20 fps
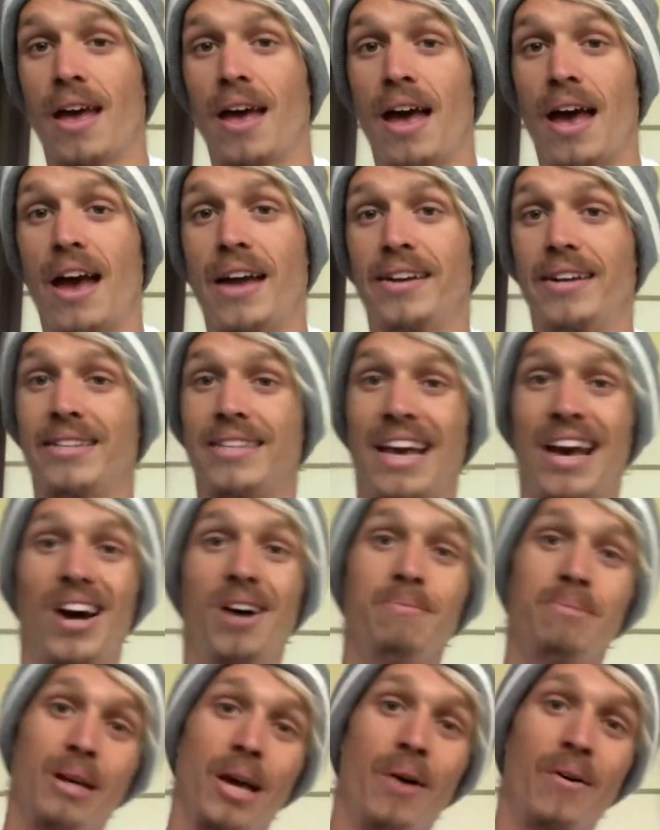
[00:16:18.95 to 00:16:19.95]
and it's how
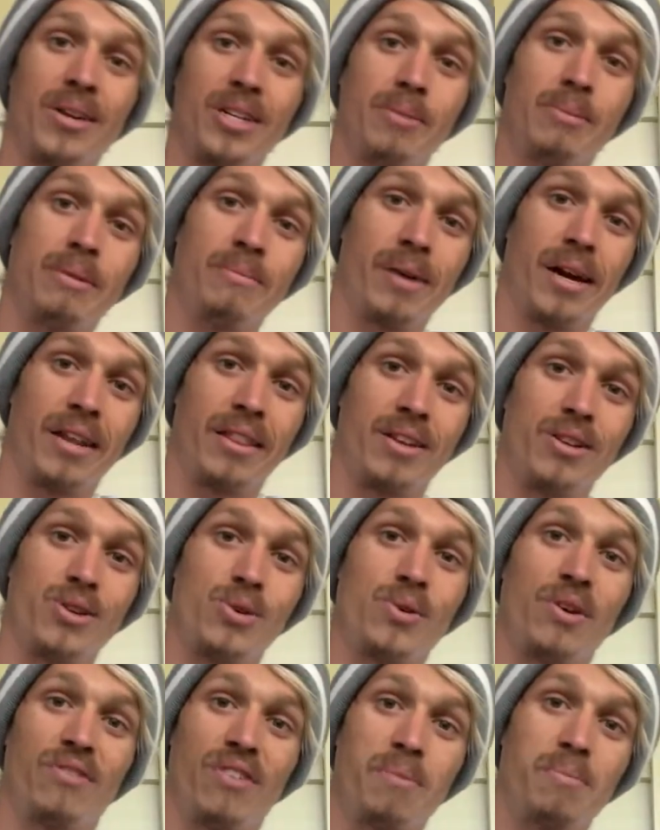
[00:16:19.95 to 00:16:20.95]
I'm going to be better than you
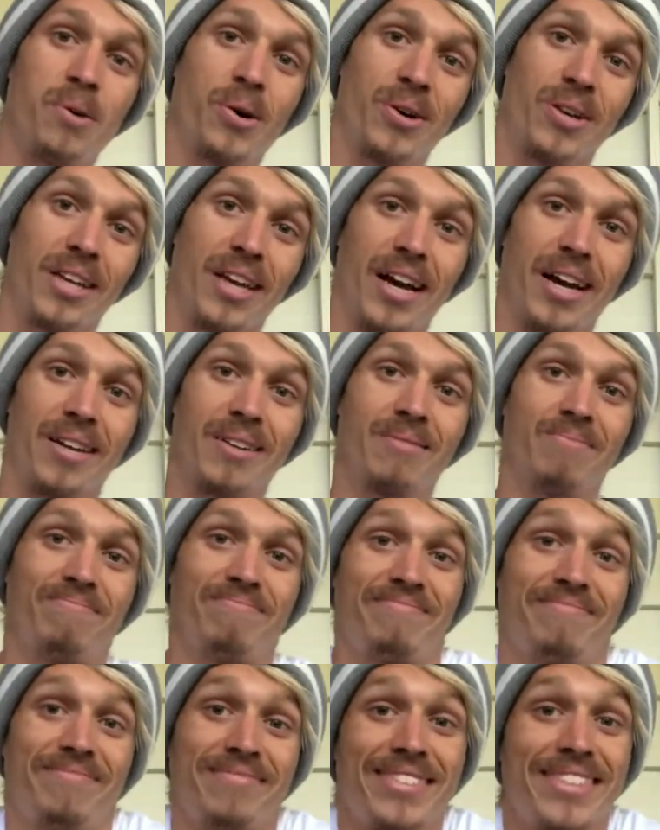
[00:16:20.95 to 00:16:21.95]
if I'm not yet.
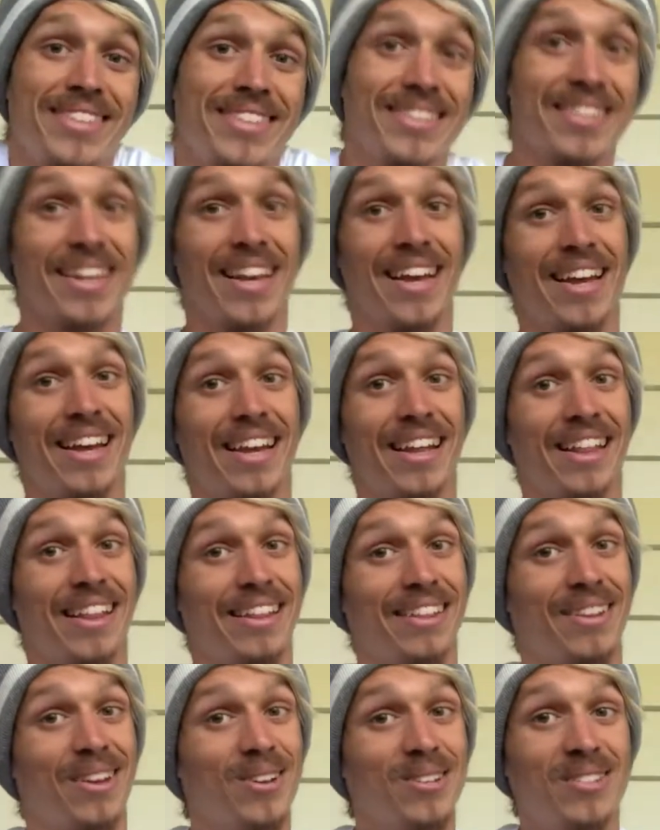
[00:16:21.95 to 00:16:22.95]

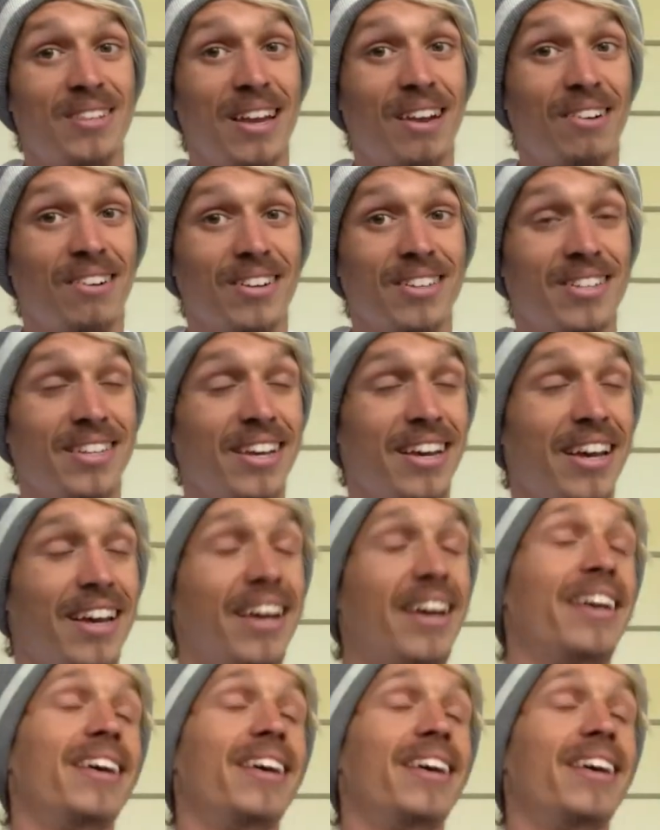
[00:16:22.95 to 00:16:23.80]
No secrets here.